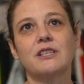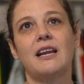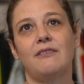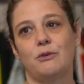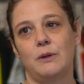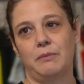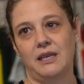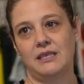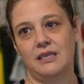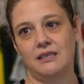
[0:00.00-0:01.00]
gonna have to
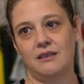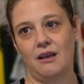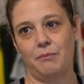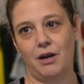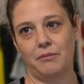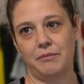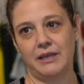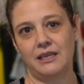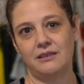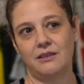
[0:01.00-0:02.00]
replace this probably.
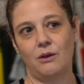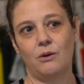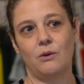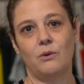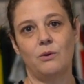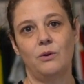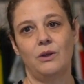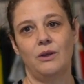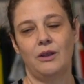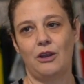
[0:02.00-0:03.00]
So,
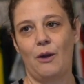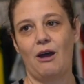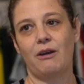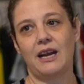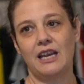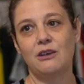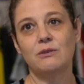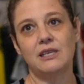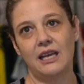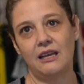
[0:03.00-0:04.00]
how can I
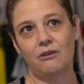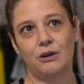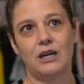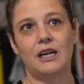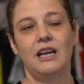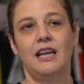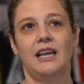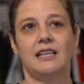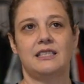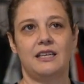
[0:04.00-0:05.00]
use it? Or
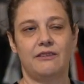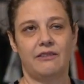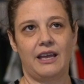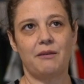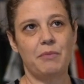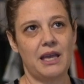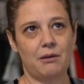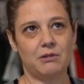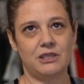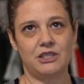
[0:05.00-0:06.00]
instead of like being
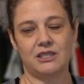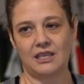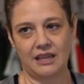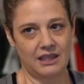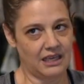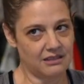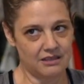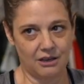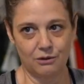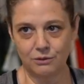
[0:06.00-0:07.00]
able to just let things
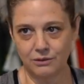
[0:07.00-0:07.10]
go.